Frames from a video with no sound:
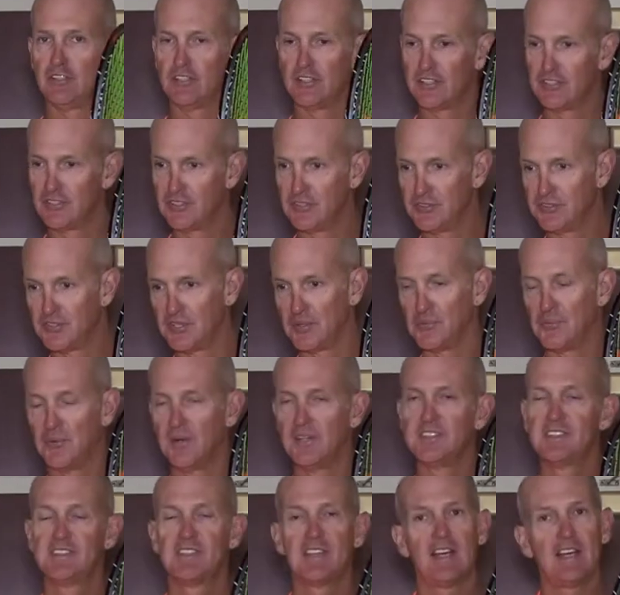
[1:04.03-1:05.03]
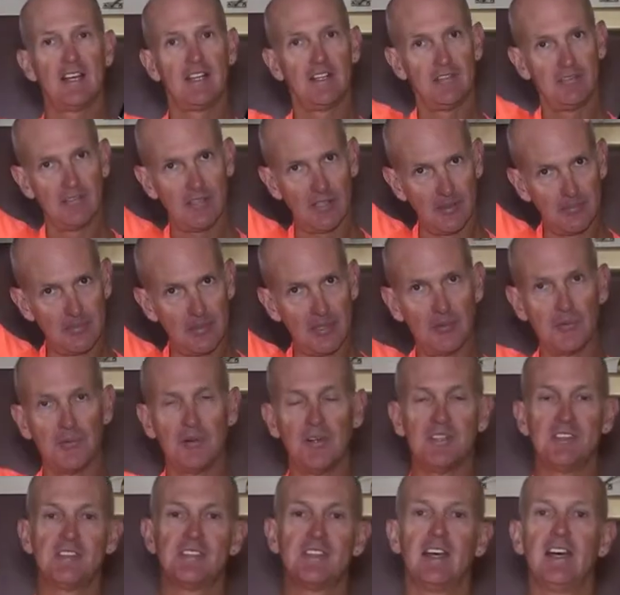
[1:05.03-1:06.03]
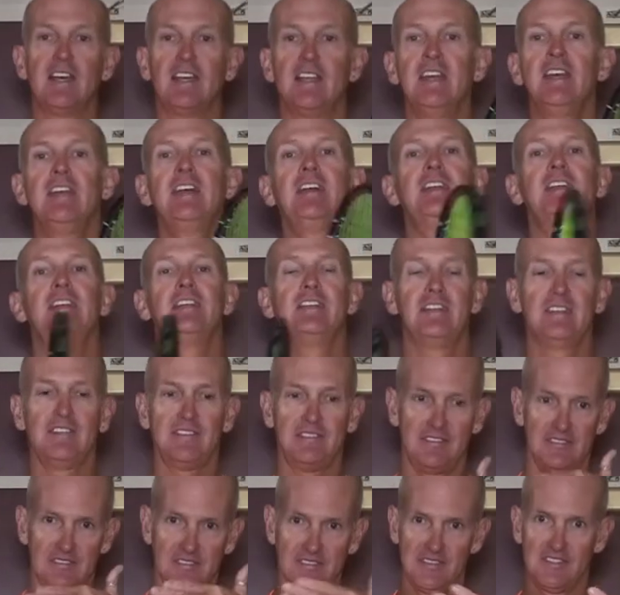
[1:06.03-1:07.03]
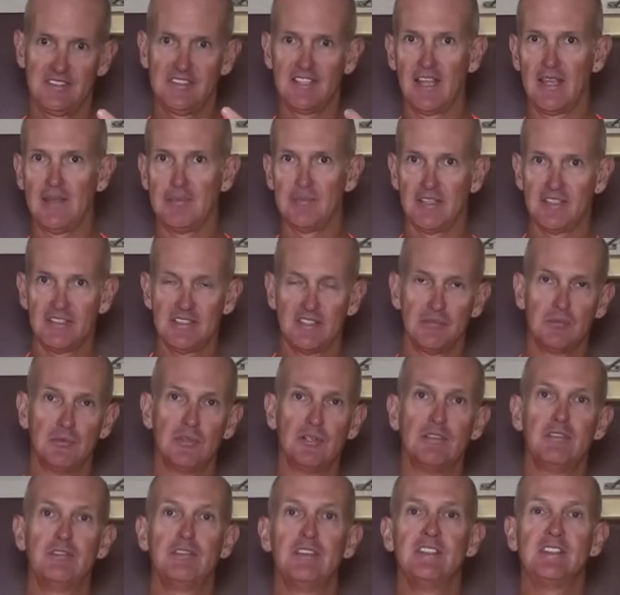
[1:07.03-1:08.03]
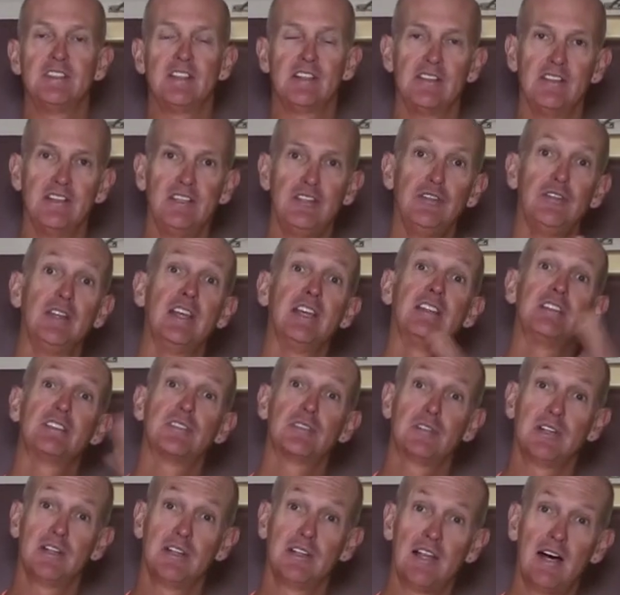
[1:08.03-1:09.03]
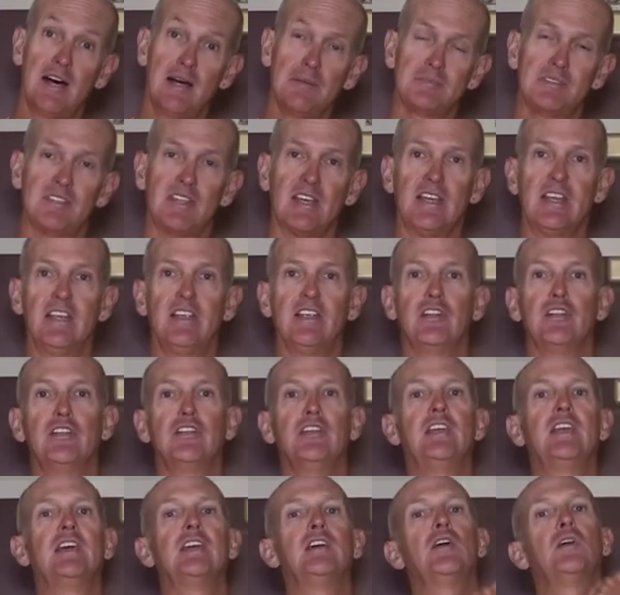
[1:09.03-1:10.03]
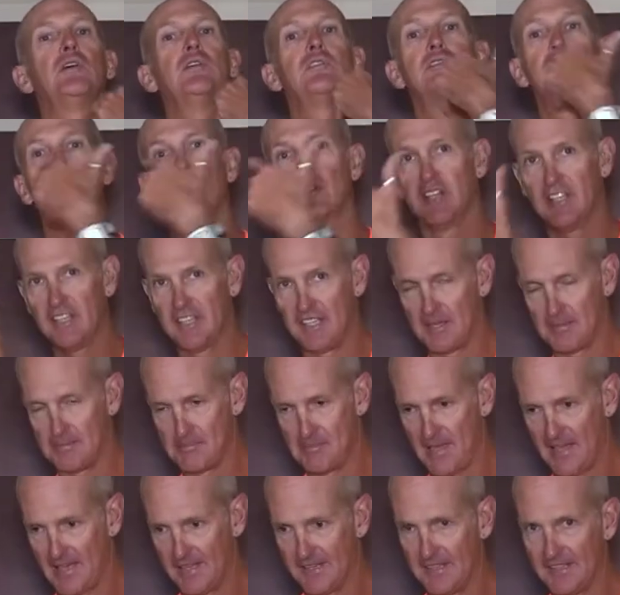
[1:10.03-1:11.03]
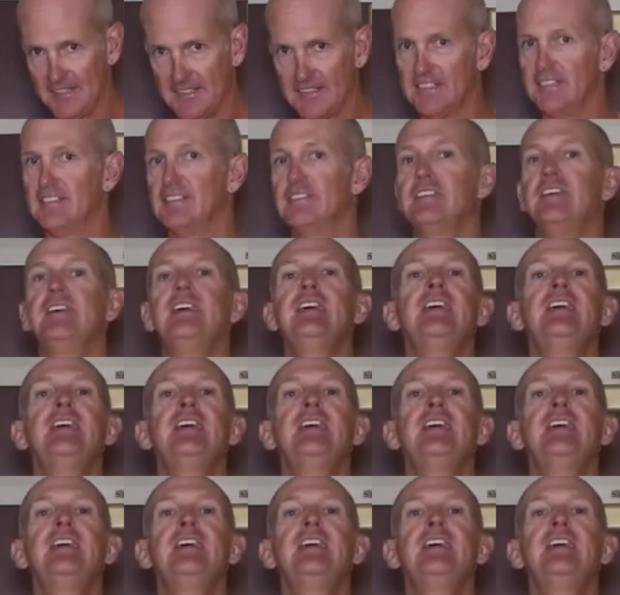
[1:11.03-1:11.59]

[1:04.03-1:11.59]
you're just using one side developing one side same as it would physically. You get sort of lopsided or you get overly competitive.